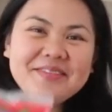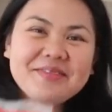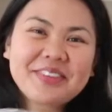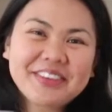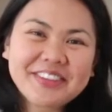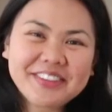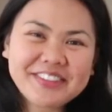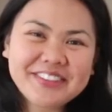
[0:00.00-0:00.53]

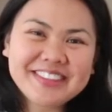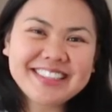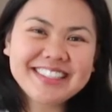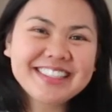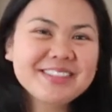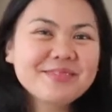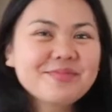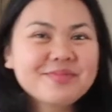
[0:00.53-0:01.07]
Prunes,
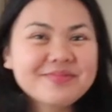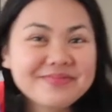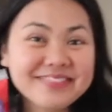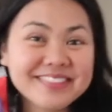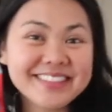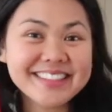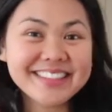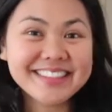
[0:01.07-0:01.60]

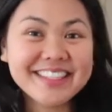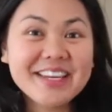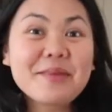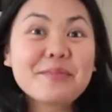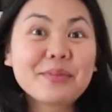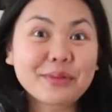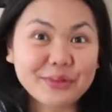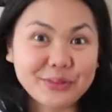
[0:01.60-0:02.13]

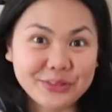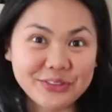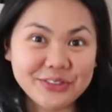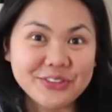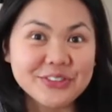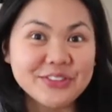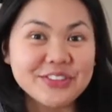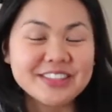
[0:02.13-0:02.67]

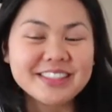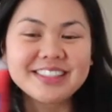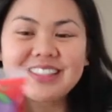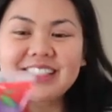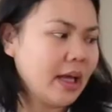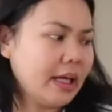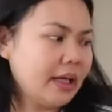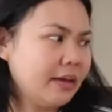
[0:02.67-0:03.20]
prunes.
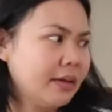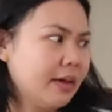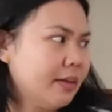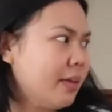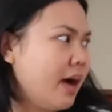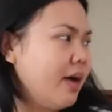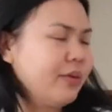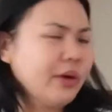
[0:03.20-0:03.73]
I am
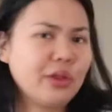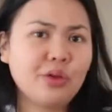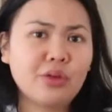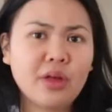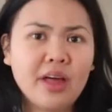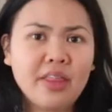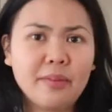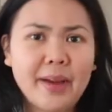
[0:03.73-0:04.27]
halfway through
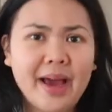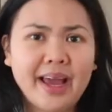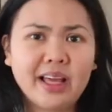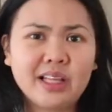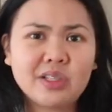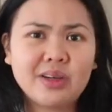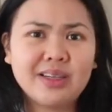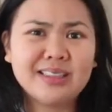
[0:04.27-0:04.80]
the other packet,
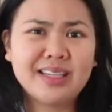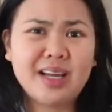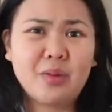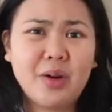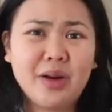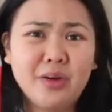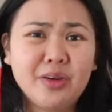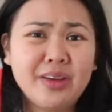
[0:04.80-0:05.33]
so I decided
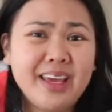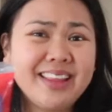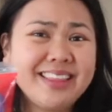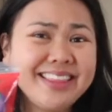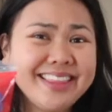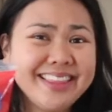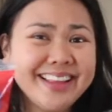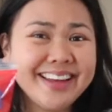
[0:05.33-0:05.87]
why not get
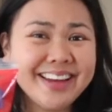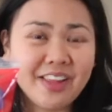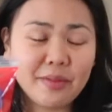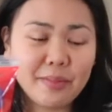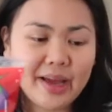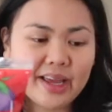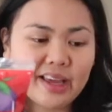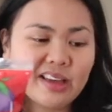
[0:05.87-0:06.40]
another
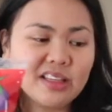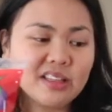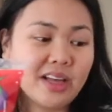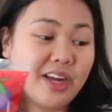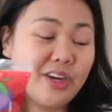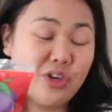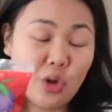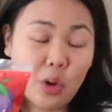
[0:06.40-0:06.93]
packet because
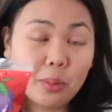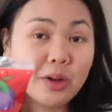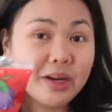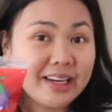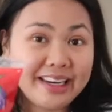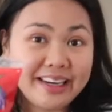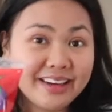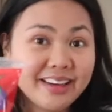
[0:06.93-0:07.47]
I know I'm gonna
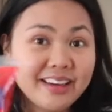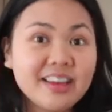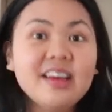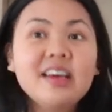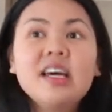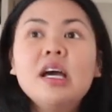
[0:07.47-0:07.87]
need it.